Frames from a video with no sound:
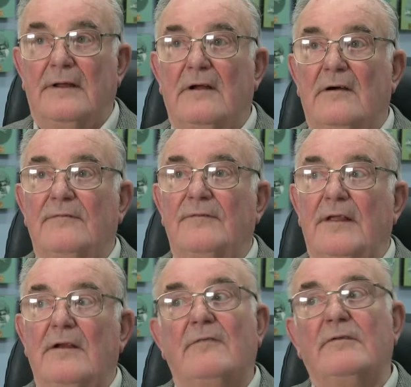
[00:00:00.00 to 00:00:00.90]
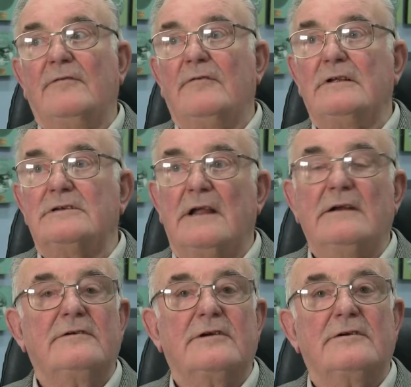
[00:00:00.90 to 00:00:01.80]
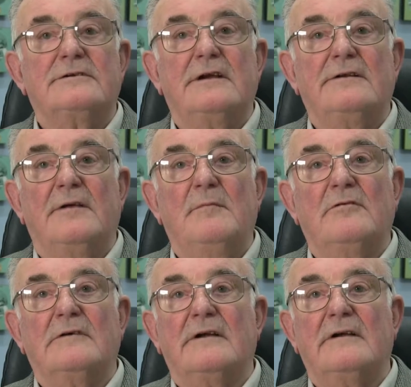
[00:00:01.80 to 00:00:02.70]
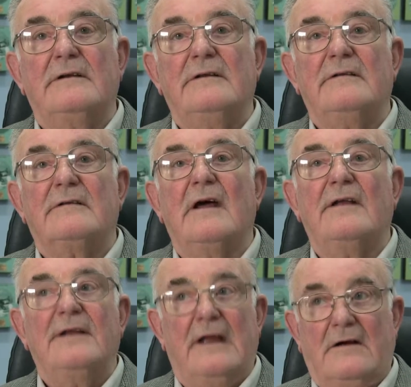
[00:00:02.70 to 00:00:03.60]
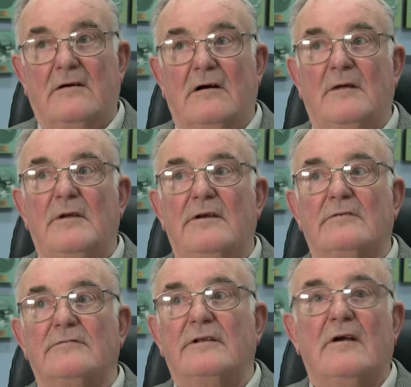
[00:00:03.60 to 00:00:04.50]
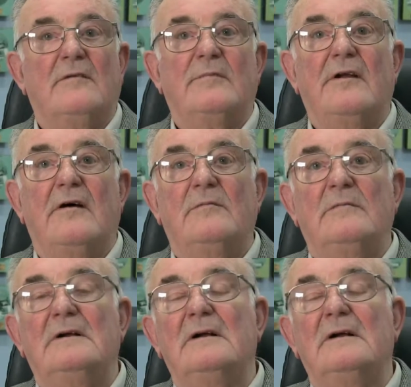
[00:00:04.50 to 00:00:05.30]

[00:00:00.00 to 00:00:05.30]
I've lived in Shenley Church End in Milton Keynes, and now I'm in a retirement home.